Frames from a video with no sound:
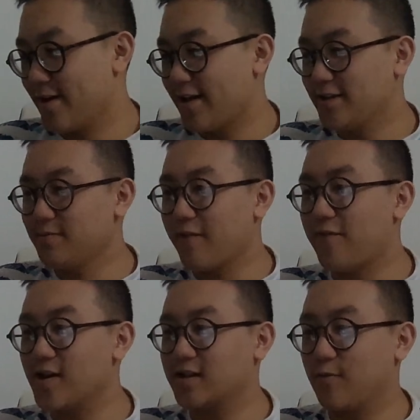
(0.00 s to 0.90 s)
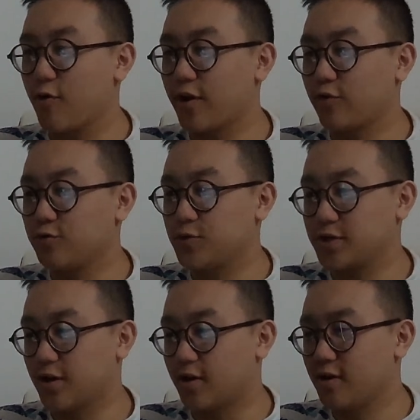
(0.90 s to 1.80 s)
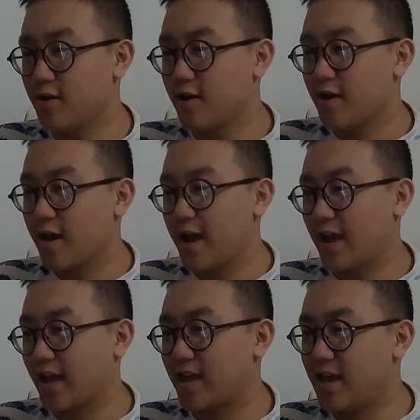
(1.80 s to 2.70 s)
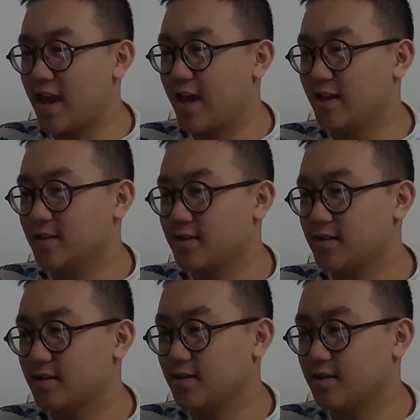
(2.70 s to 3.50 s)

This is my first time going through Twitter in like years,